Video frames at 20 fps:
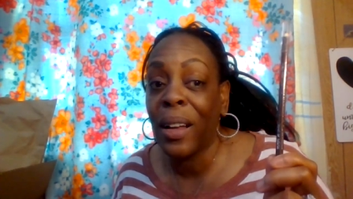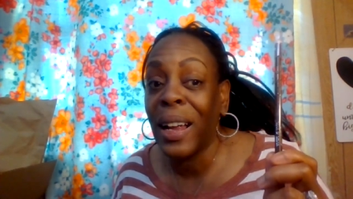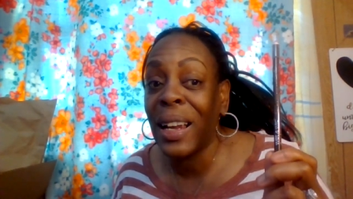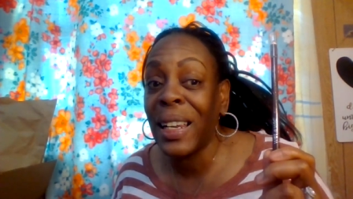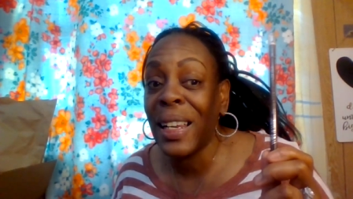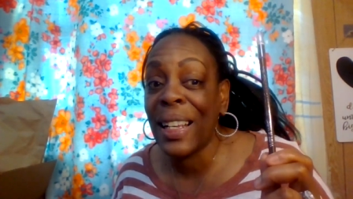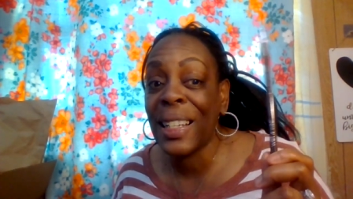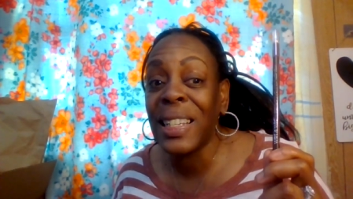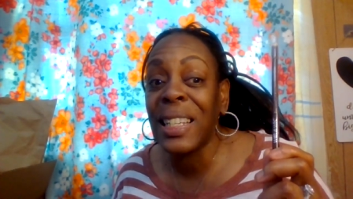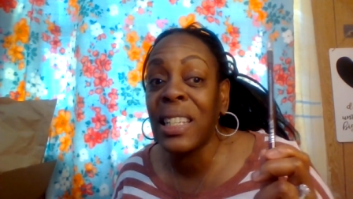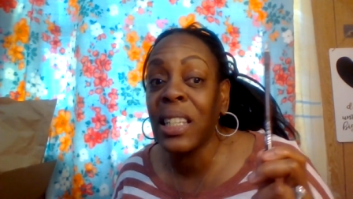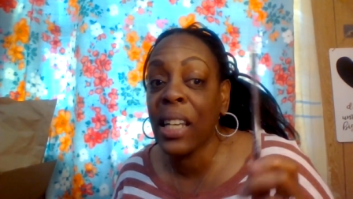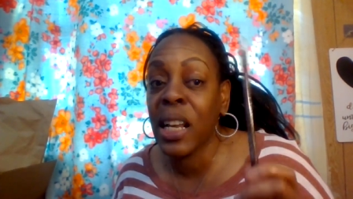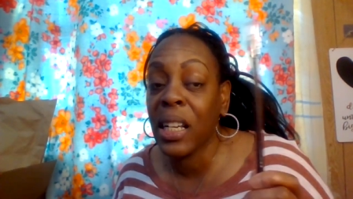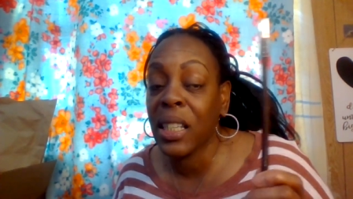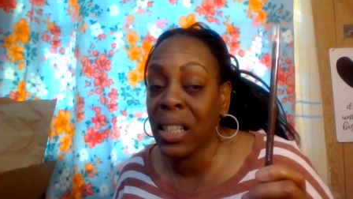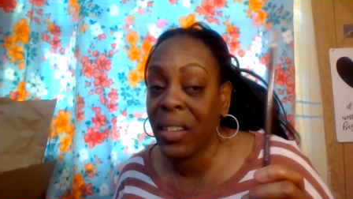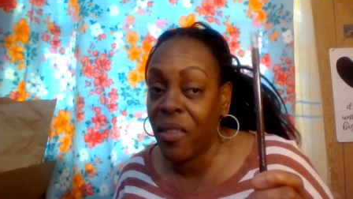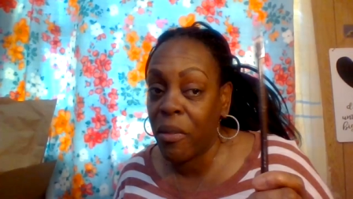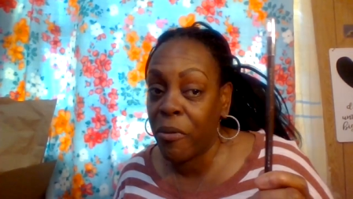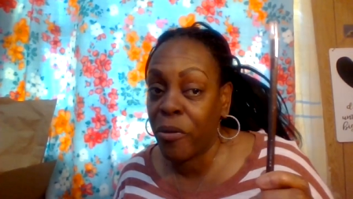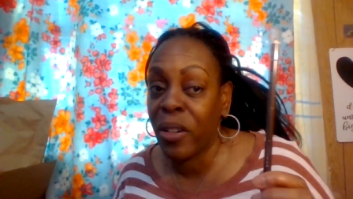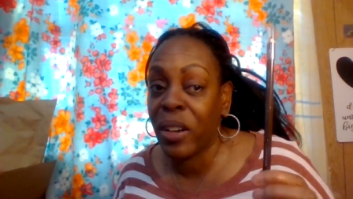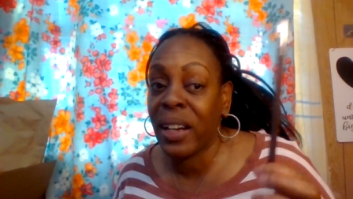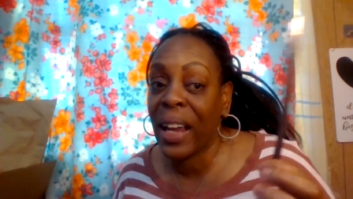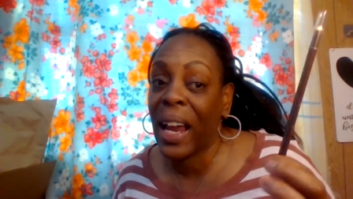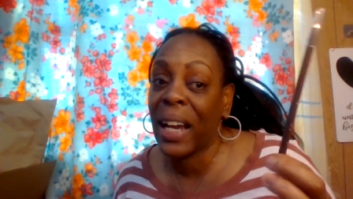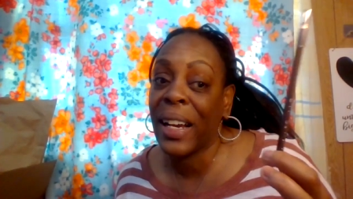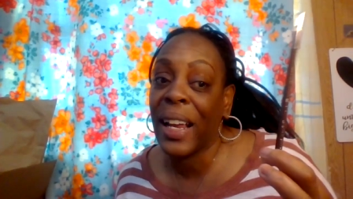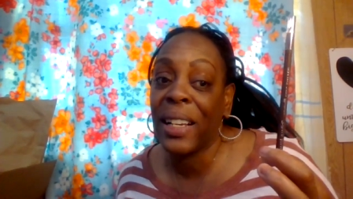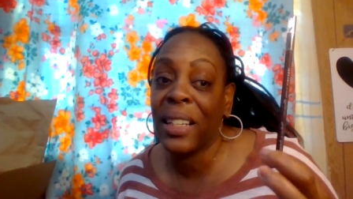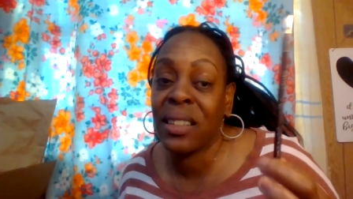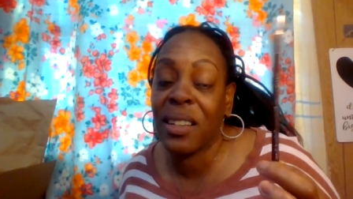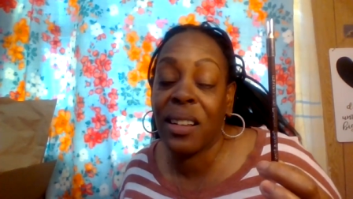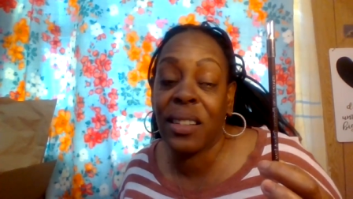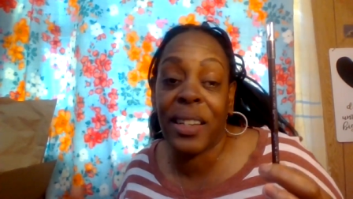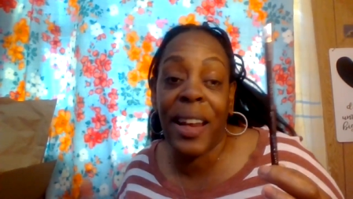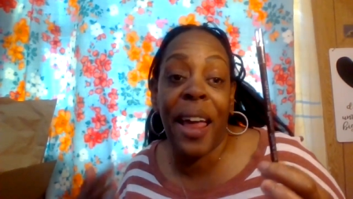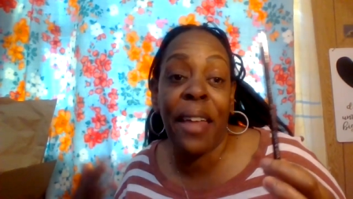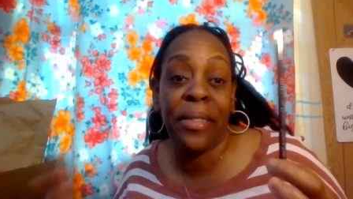at least six of them for 99
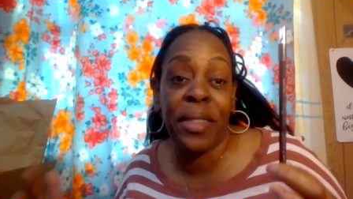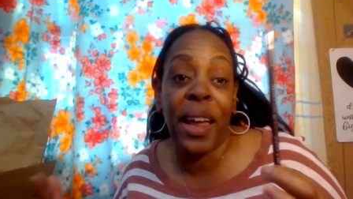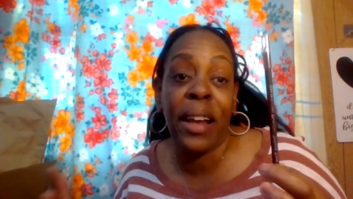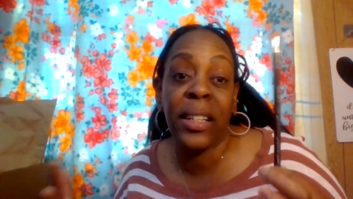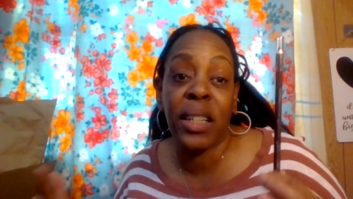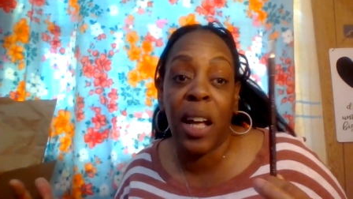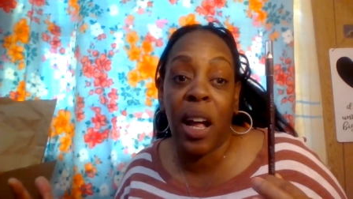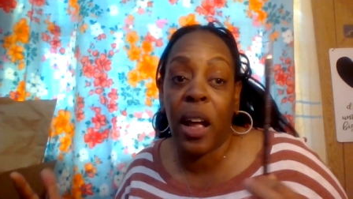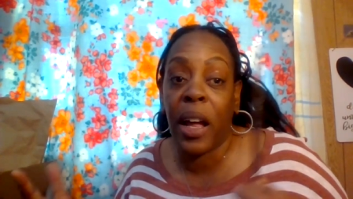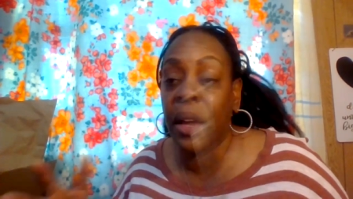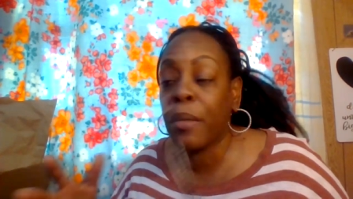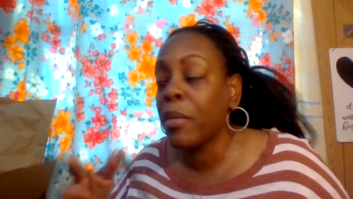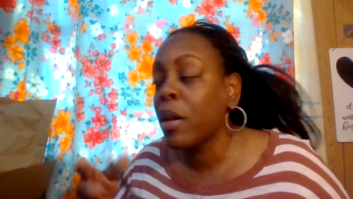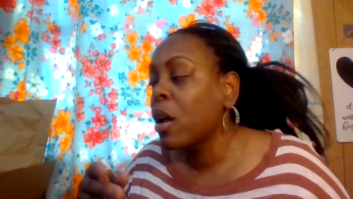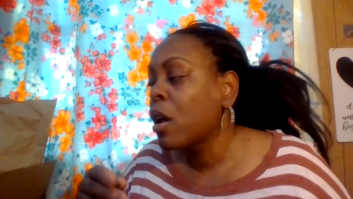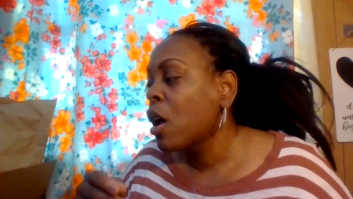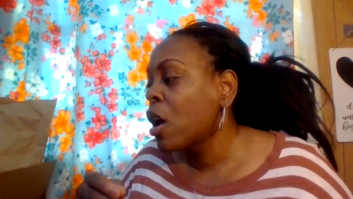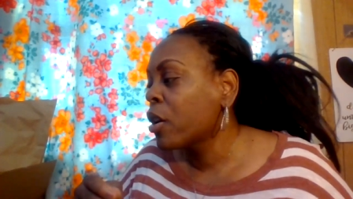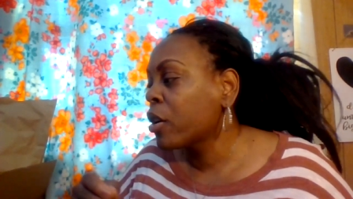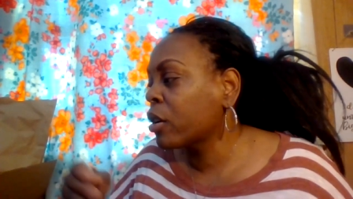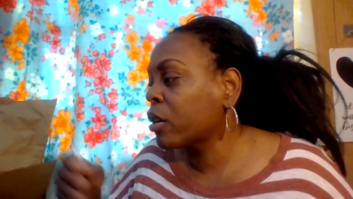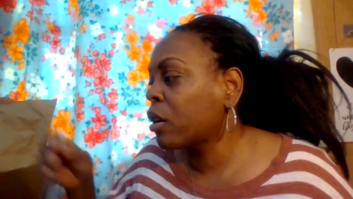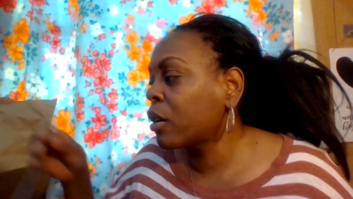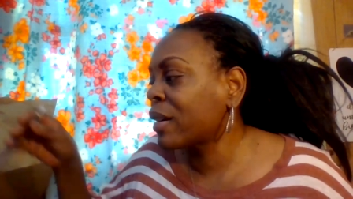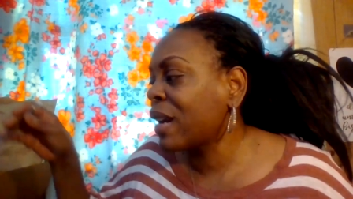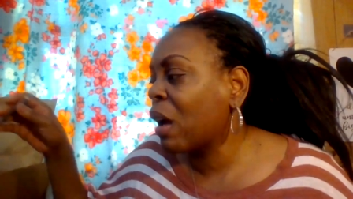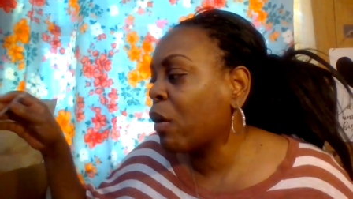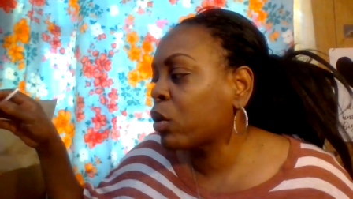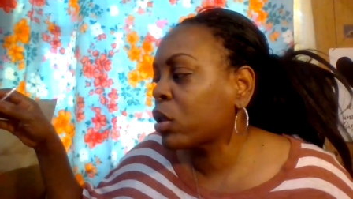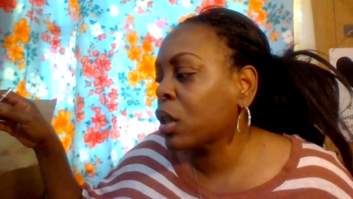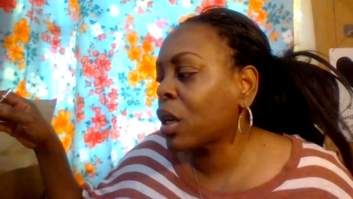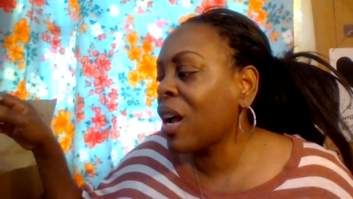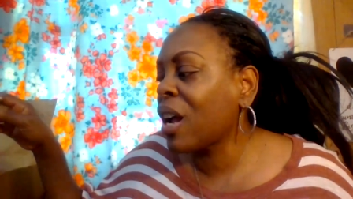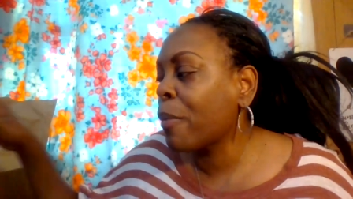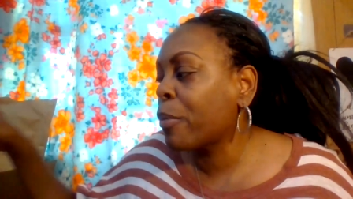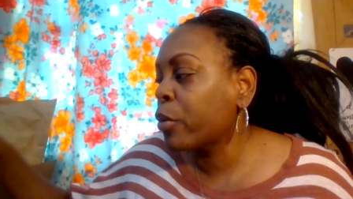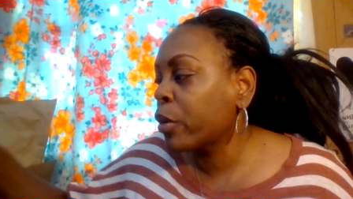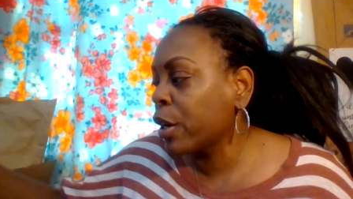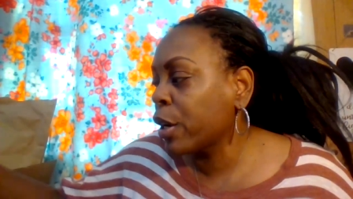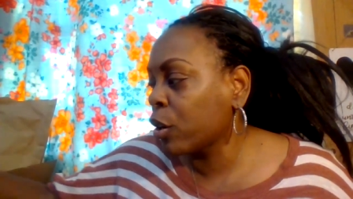cents at that time you know that was a
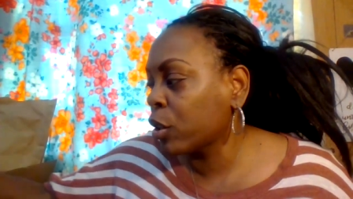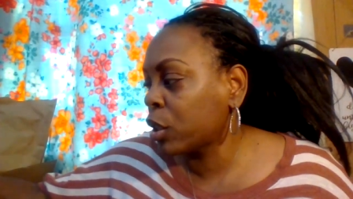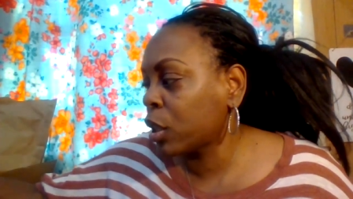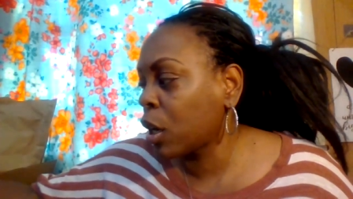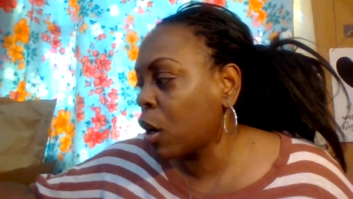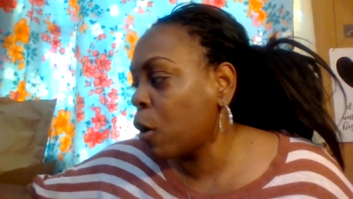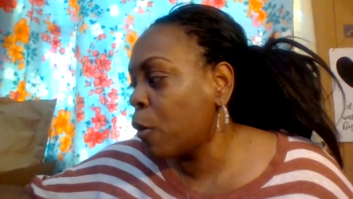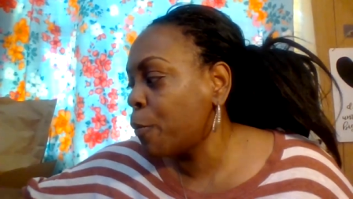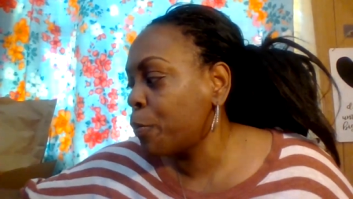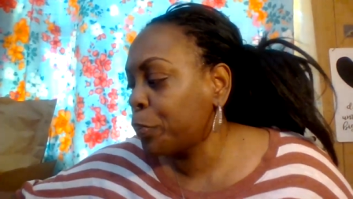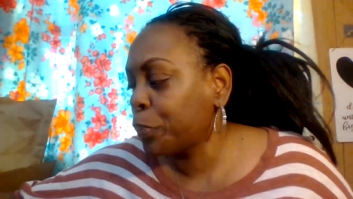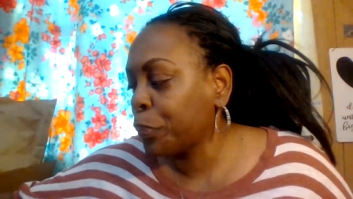couple years ago